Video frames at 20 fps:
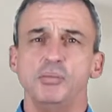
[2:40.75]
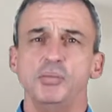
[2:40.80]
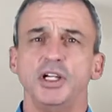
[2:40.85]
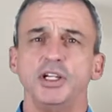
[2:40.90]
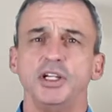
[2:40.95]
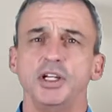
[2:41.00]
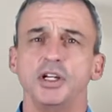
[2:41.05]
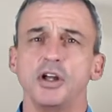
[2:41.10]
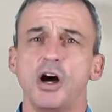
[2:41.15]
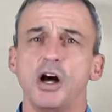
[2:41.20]

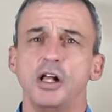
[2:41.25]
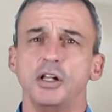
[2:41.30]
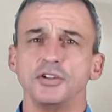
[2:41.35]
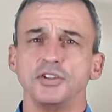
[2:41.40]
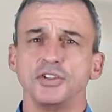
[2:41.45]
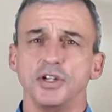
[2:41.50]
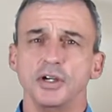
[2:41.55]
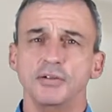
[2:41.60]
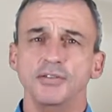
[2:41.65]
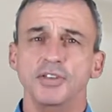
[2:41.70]

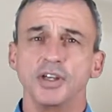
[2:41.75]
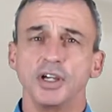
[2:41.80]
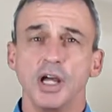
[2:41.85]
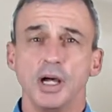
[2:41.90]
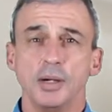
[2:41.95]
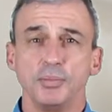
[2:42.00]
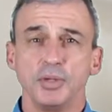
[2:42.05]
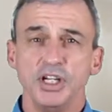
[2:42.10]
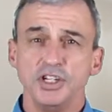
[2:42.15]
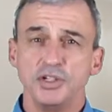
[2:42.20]
$1,000,000 of the
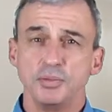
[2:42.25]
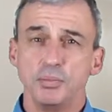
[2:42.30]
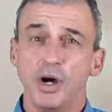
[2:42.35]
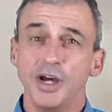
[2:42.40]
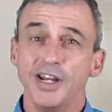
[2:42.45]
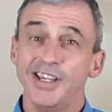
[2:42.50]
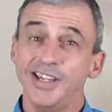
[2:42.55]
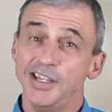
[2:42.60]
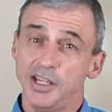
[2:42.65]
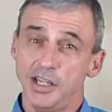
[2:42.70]
company's
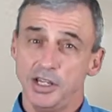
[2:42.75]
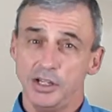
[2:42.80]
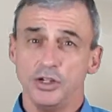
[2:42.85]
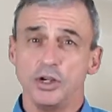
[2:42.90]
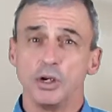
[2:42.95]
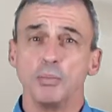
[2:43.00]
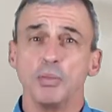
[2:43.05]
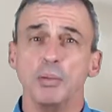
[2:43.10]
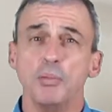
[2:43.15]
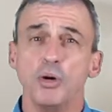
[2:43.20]
money in
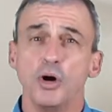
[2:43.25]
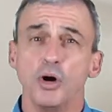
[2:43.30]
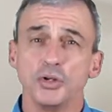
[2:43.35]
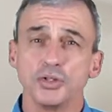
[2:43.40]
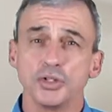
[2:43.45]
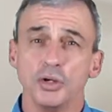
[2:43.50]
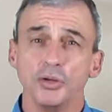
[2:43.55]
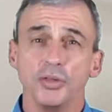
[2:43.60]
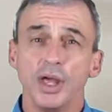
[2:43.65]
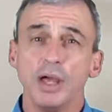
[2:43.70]
your proposal,